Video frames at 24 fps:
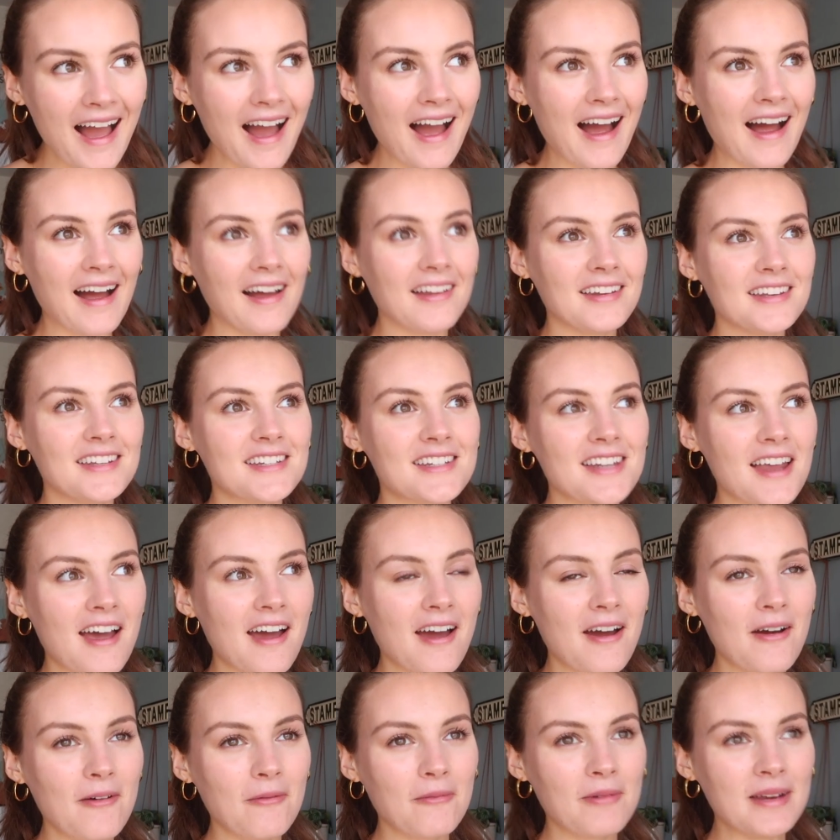
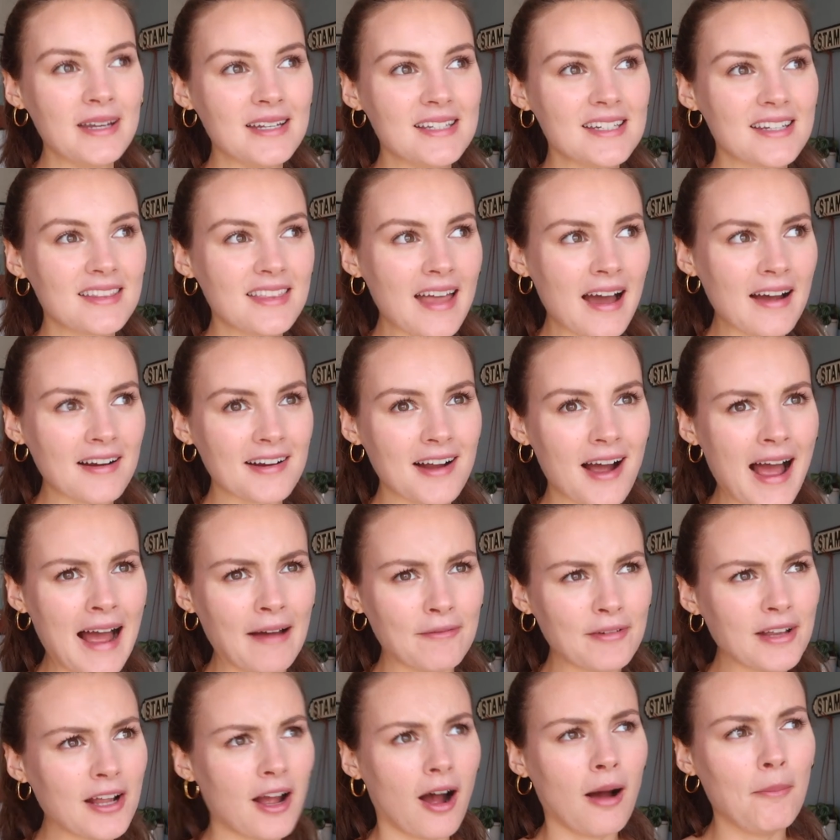And we did that
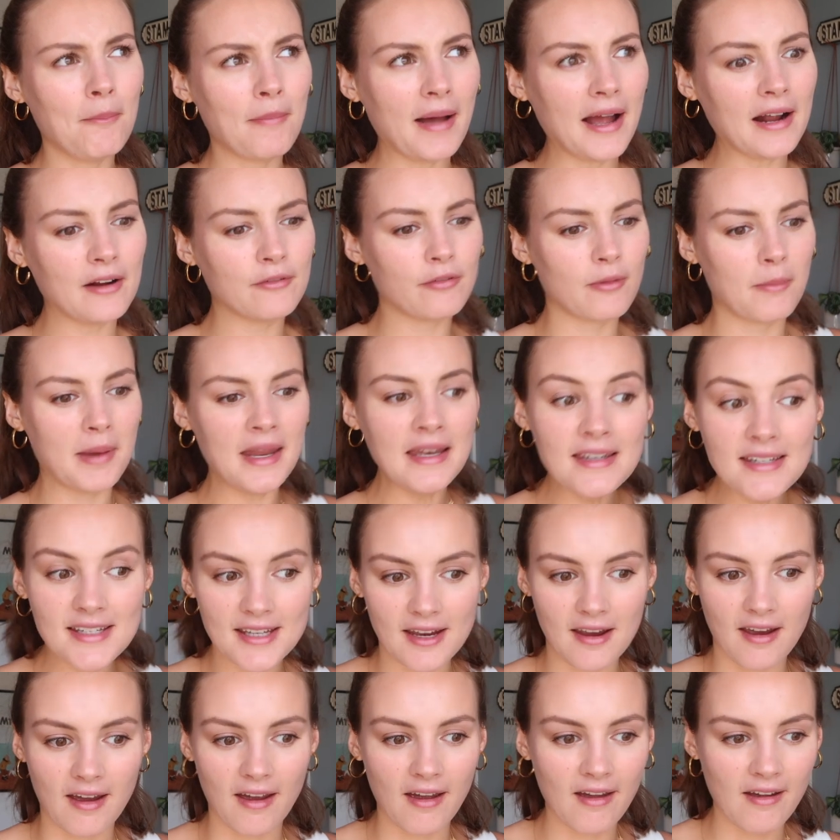having come back from
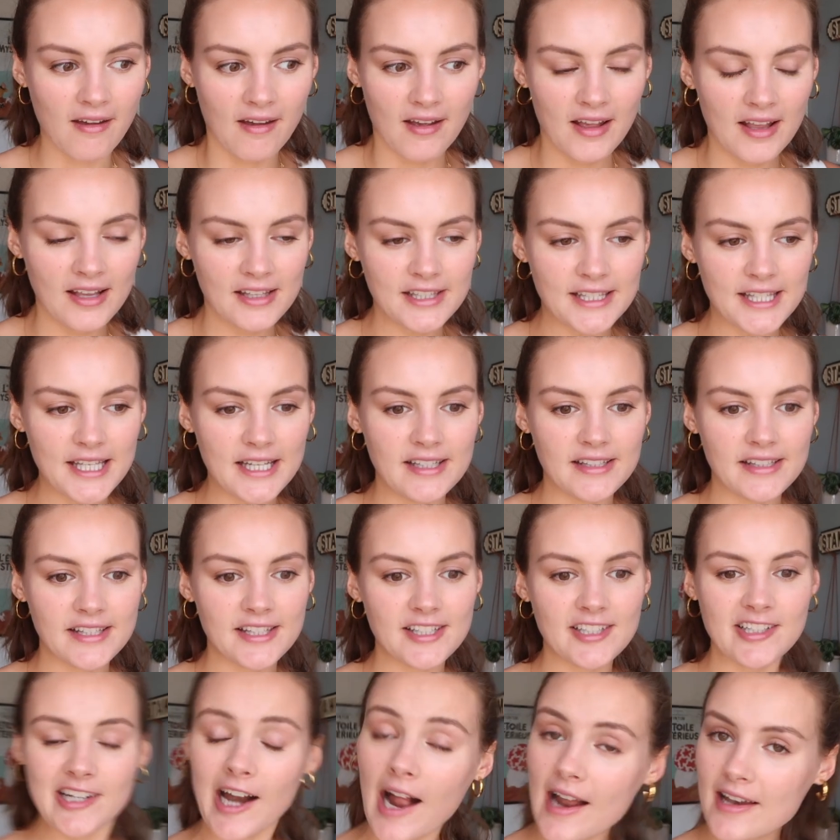India
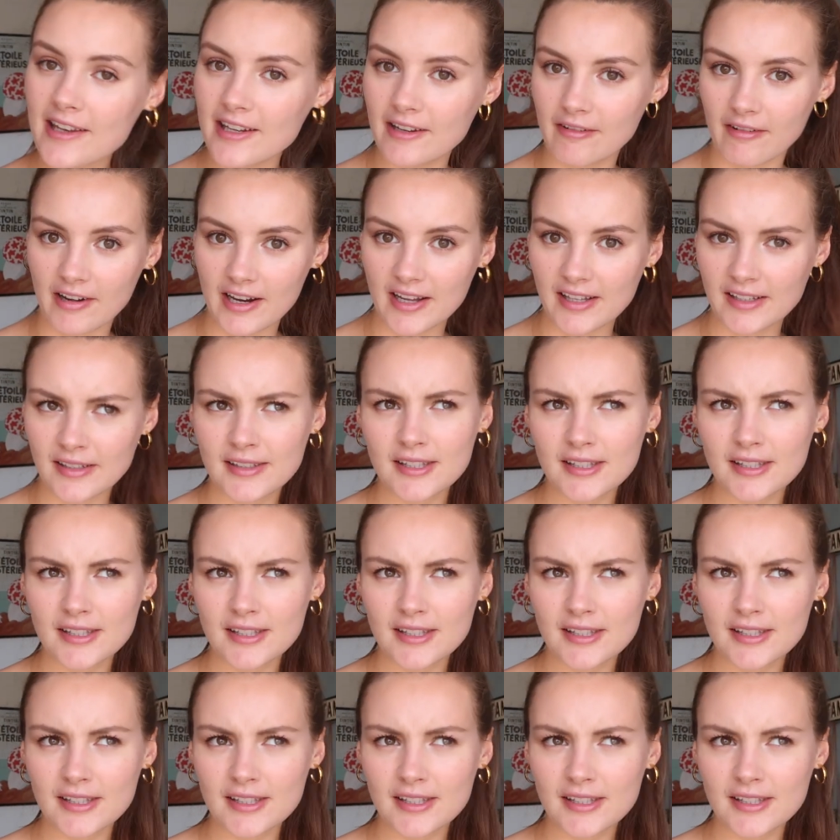since January.